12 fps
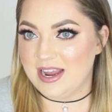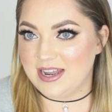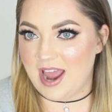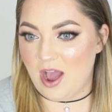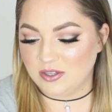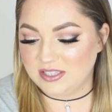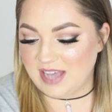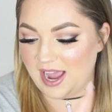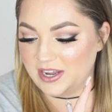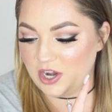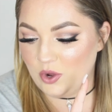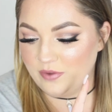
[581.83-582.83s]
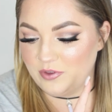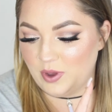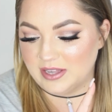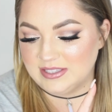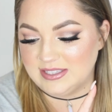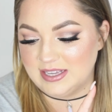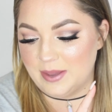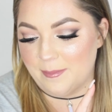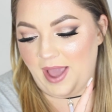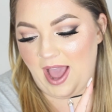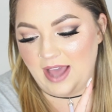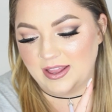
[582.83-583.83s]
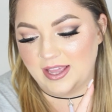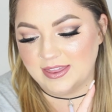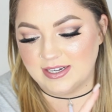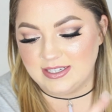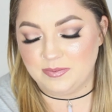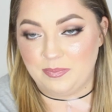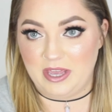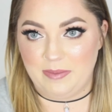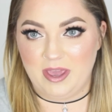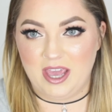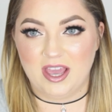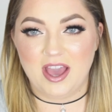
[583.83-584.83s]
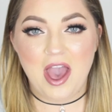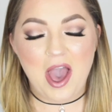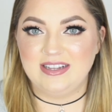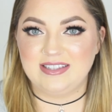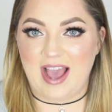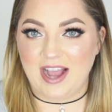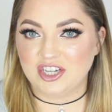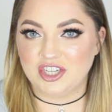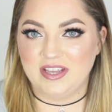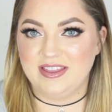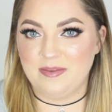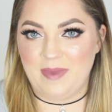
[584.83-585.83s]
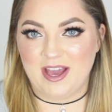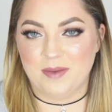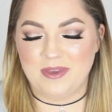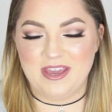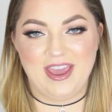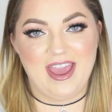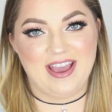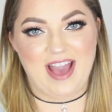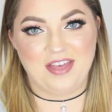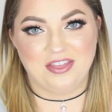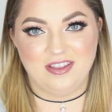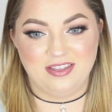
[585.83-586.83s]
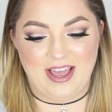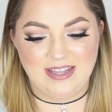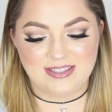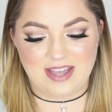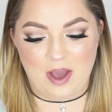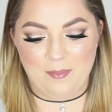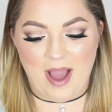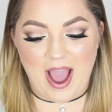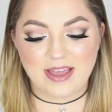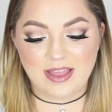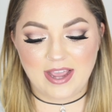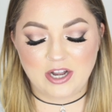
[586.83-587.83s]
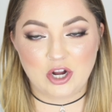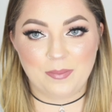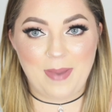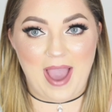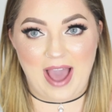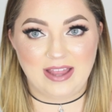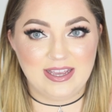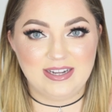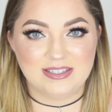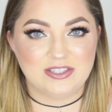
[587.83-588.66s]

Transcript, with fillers: Now, side note, if you guys see my highlight that is beaming, it is actually the Makeup Geek and Kathleen Lights um, highlighter palette.